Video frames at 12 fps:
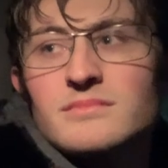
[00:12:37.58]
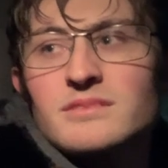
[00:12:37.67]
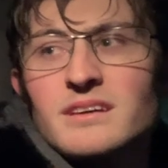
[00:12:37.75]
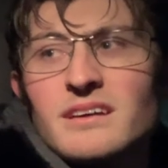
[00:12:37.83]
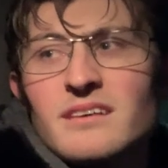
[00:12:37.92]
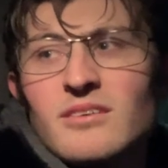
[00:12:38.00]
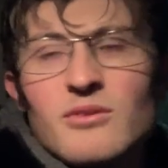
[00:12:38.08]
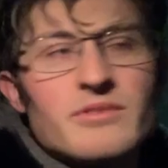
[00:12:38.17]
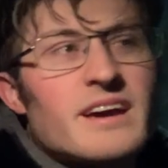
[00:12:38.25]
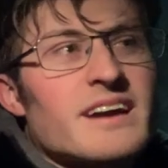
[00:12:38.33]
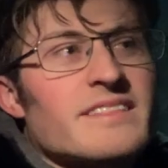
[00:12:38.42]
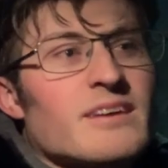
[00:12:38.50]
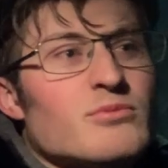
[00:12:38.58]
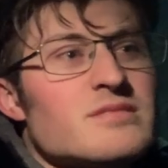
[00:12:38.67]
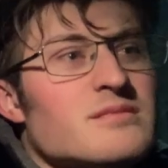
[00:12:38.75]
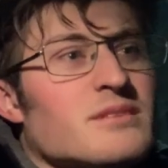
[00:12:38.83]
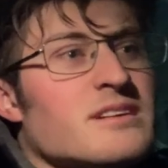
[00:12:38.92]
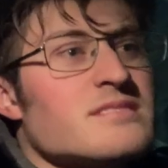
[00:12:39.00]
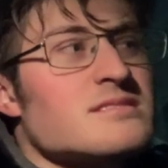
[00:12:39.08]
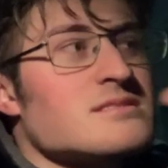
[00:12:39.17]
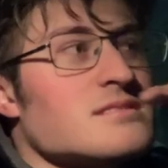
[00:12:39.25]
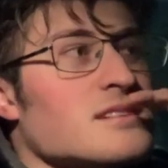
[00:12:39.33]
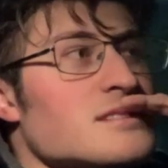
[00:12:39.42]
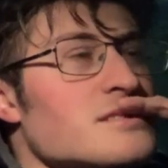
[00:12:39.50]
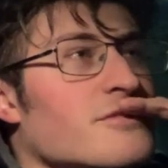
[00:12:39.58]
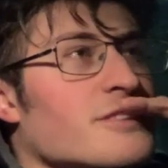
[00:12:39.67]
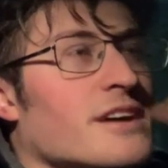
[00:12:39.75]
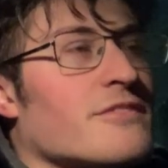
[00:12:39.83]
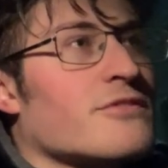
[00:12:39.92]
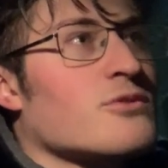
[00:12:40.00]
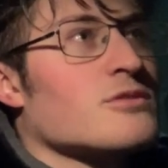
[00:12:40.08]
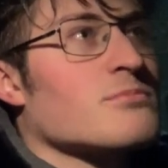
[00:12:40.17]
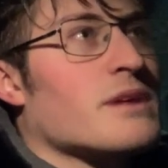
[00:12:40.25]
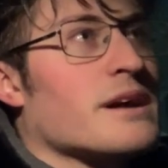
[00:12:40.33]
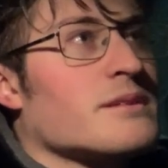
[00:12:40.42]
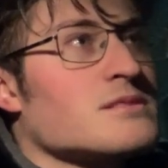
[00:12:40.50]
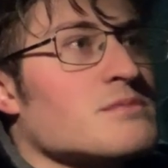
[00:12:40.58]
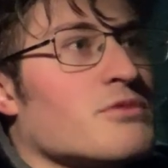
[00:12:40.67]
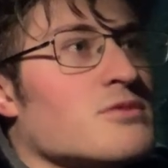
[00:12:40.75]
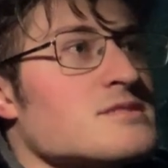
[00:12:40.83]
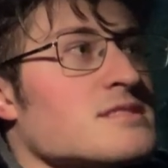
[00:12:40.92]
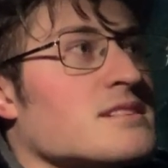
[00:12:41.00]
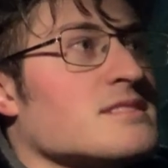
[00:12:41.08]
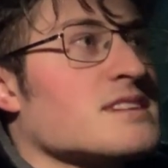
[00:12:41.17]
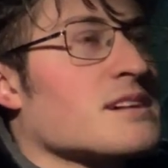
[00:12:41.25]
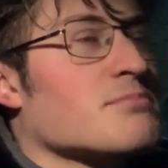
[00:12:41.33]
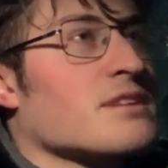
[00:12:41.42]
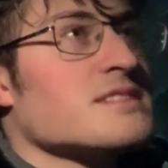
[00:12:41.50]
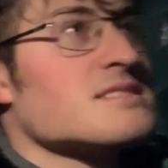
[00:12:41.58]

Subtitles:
Yeah. Oh, yeah. That was because isn't FNAF 4 like supposedly taking place